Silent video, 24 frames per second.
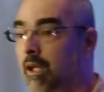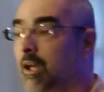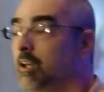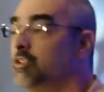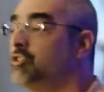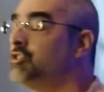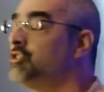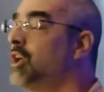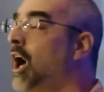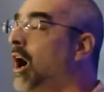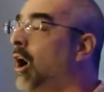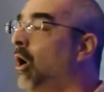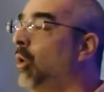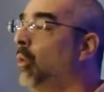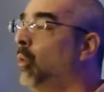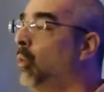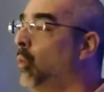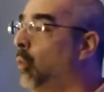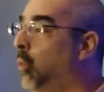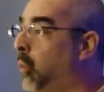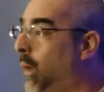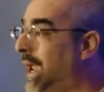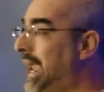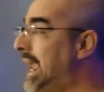
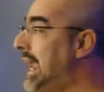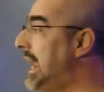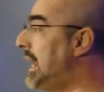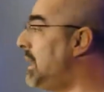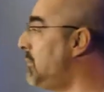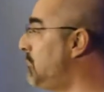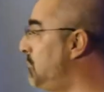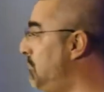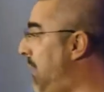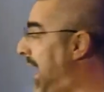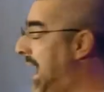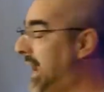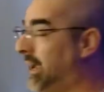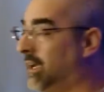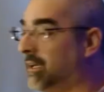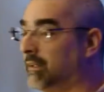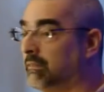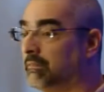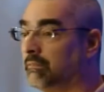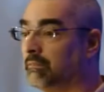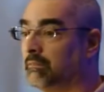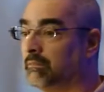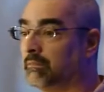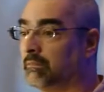So we make
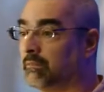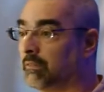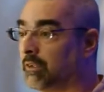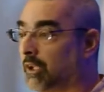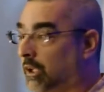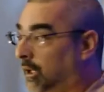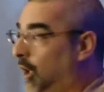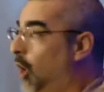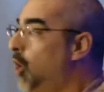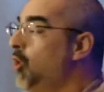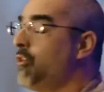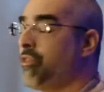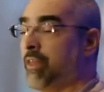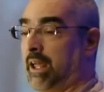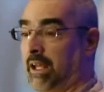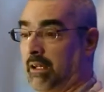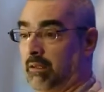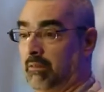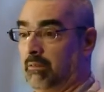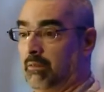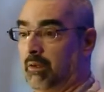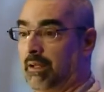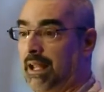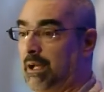clothing.
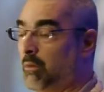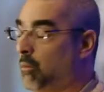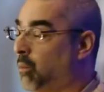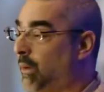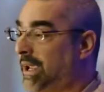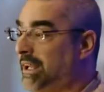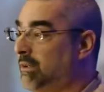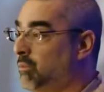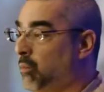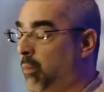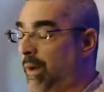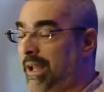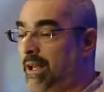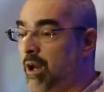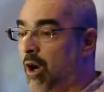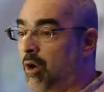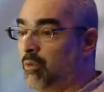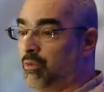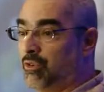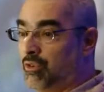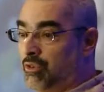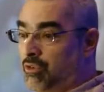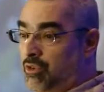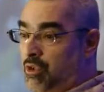Like we
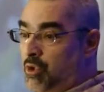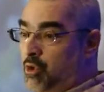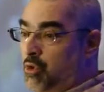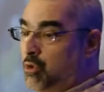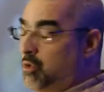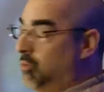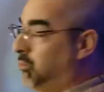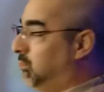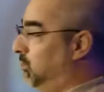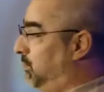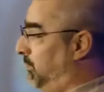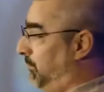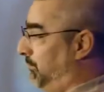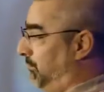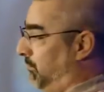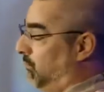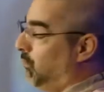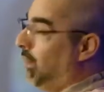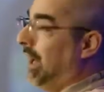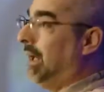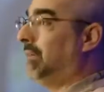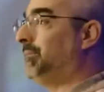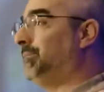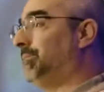don't do,
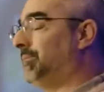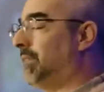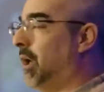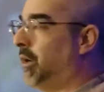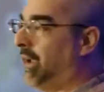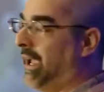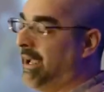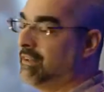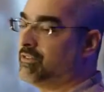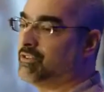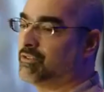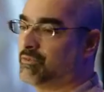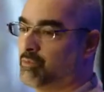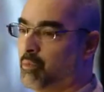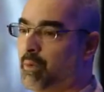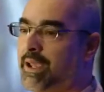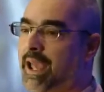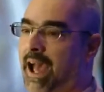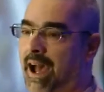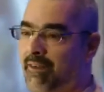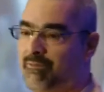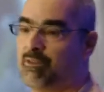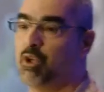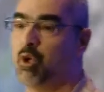well, okay, so we have